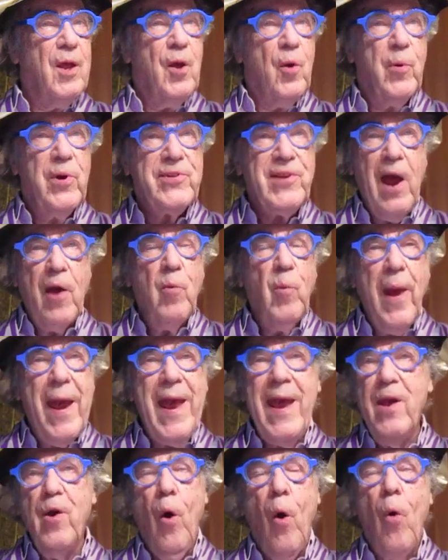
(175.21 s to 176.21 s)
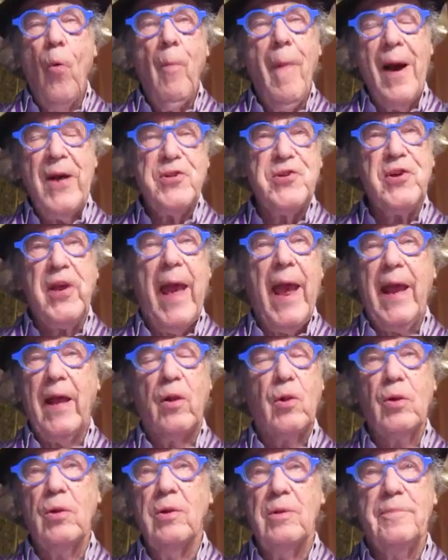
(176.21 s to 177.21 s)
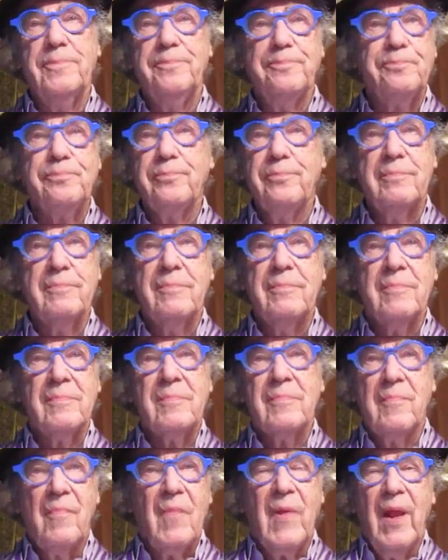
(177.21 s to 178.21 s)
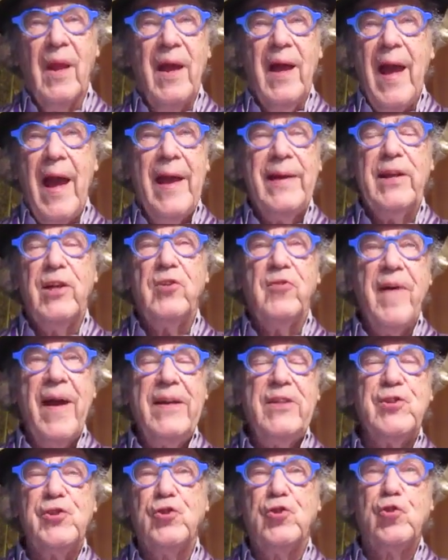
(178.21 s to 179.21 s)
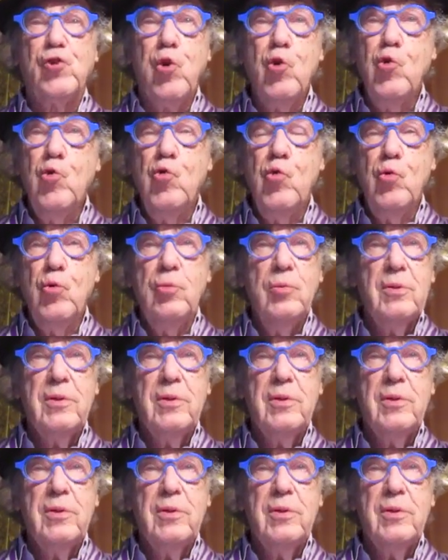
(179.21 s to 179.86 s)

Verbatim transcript: which I weigh on my scale and it weighs two